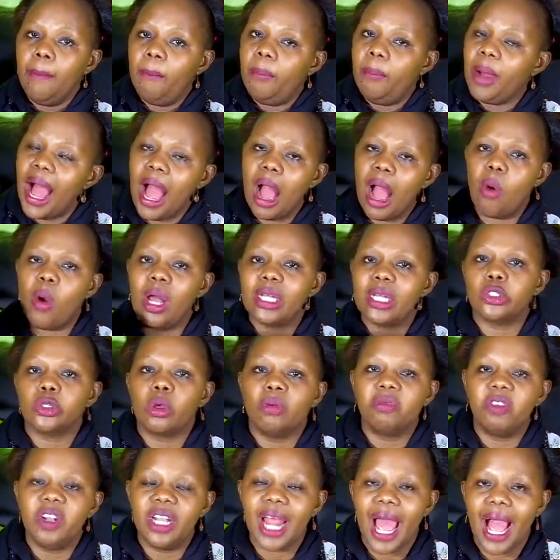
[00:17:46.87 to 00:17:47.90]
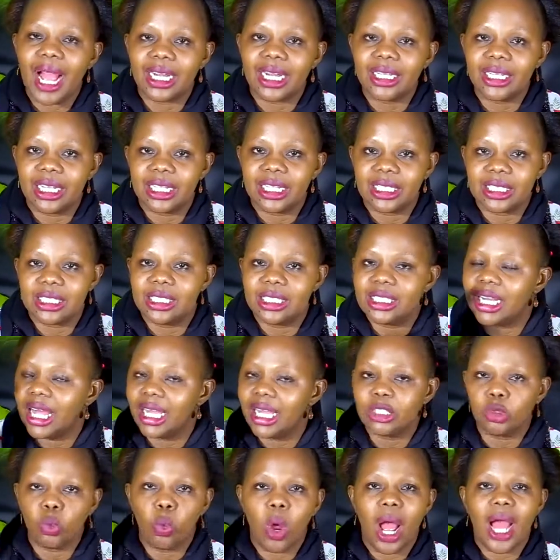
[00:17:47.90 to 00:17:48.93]
powers of darkness,
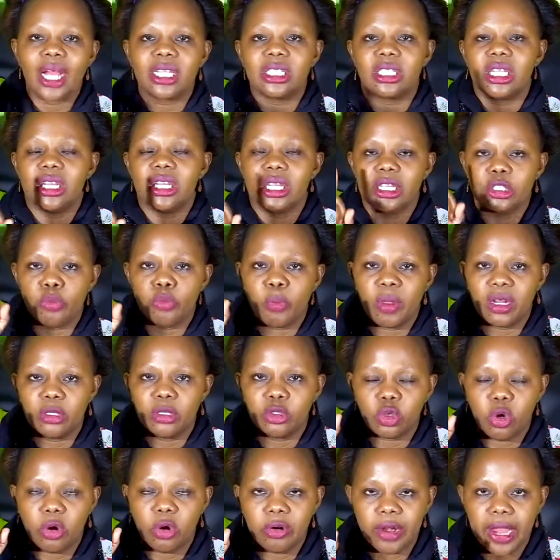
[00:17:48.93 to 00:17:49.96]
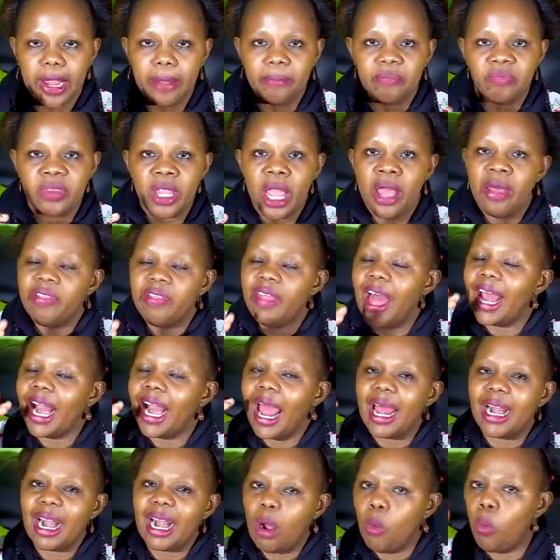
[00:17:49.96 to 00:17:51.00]
networks in the spiritual realm that
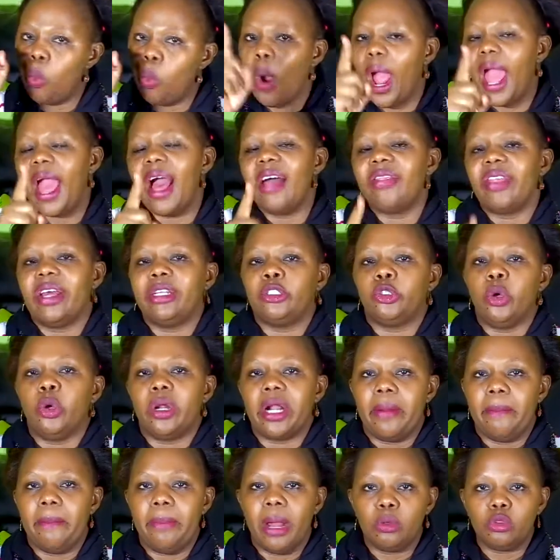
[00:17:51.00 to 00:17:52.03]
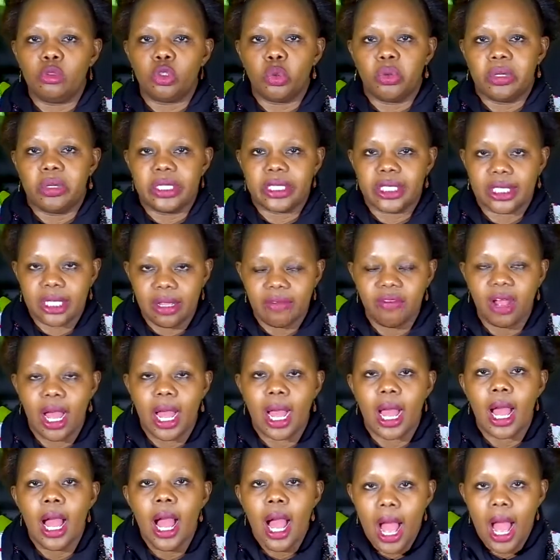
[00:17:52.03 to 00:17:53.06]
are aware that you're about to receive
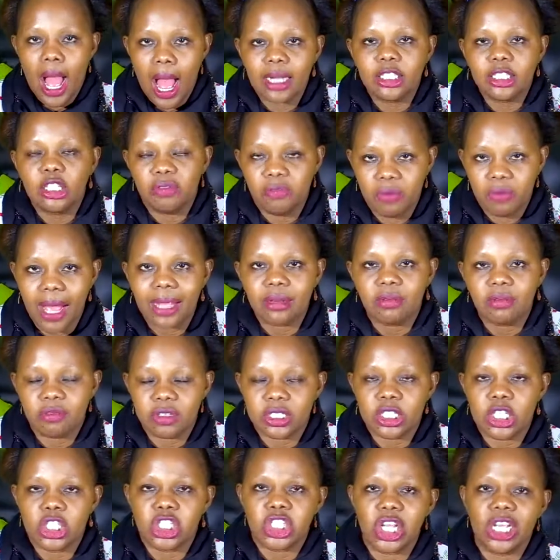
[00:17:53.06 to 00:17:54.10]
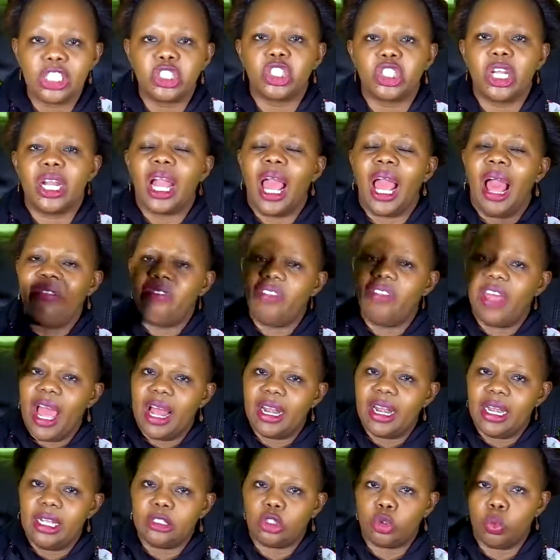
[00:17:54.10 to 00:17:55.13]
a, a divine visitation and they
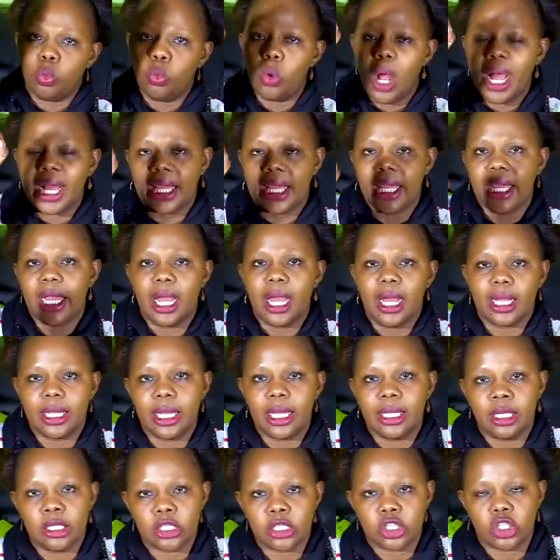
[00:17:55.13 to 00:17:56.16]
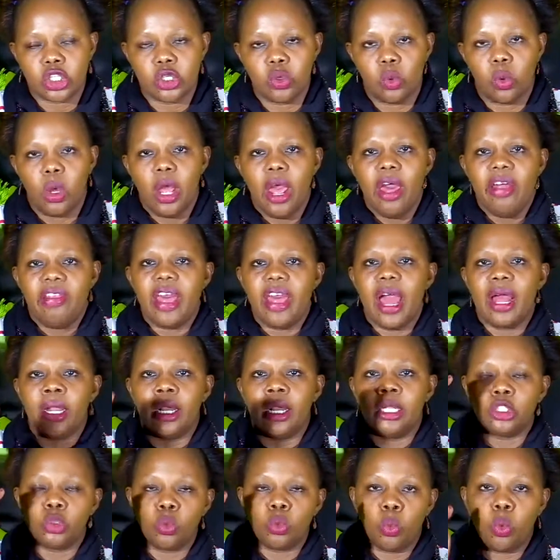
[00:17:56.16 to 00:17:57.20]
are networking against you. They are
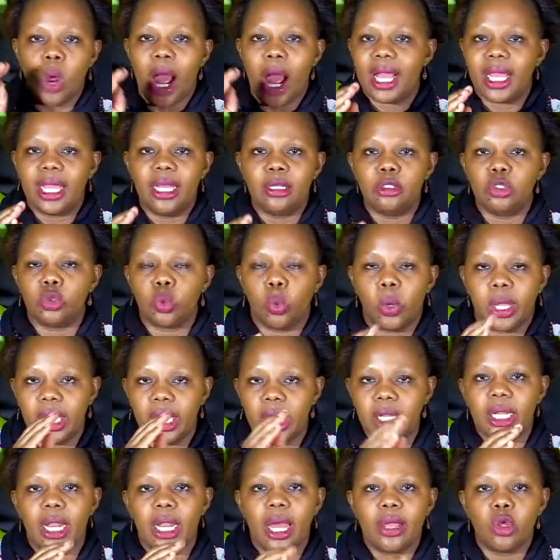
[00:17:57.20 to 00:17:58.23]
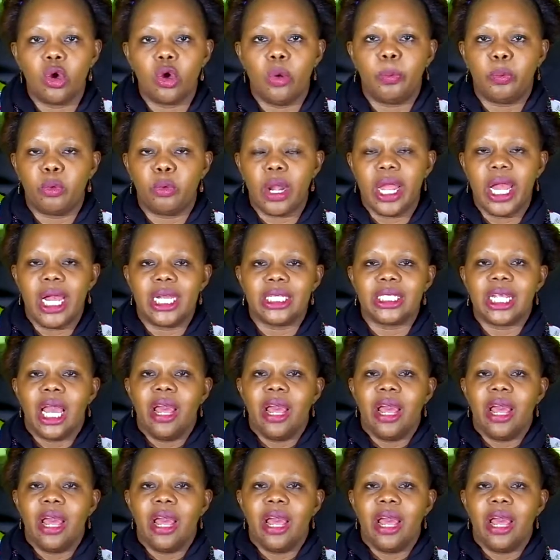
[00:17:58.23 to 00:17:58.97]
networking to hinder your prayers.